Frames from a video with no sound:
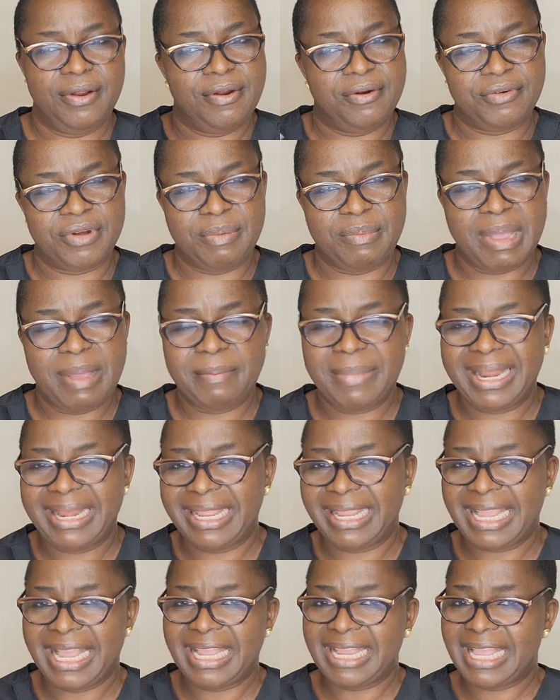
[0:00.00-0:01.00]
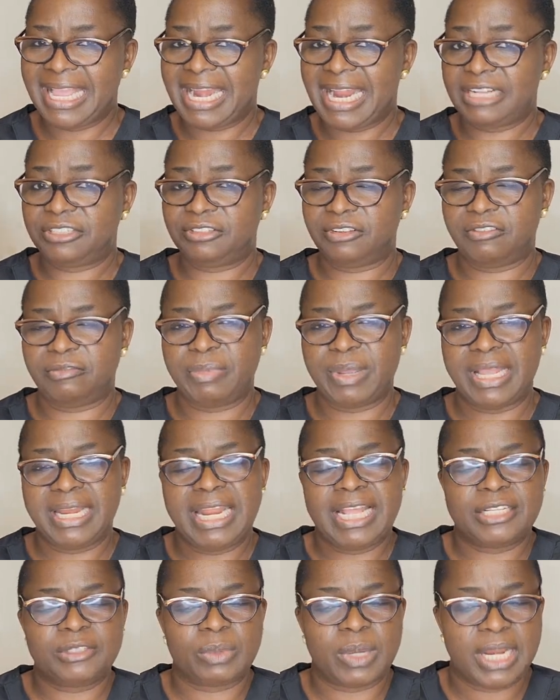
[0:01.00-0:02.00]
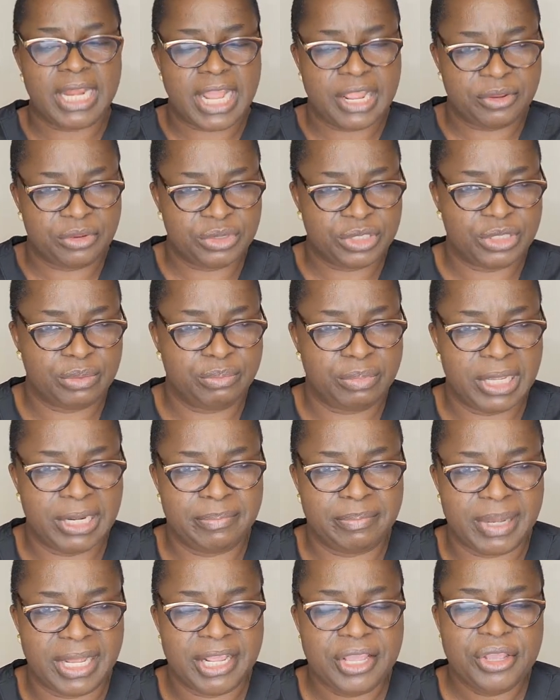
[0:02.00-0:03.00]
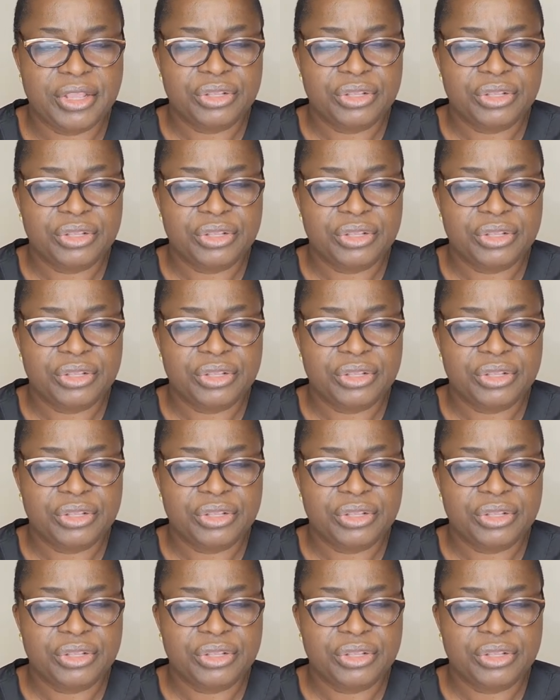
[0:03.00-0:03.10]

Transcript: Remember, they can't get out of bed. That's why they're using bedpan.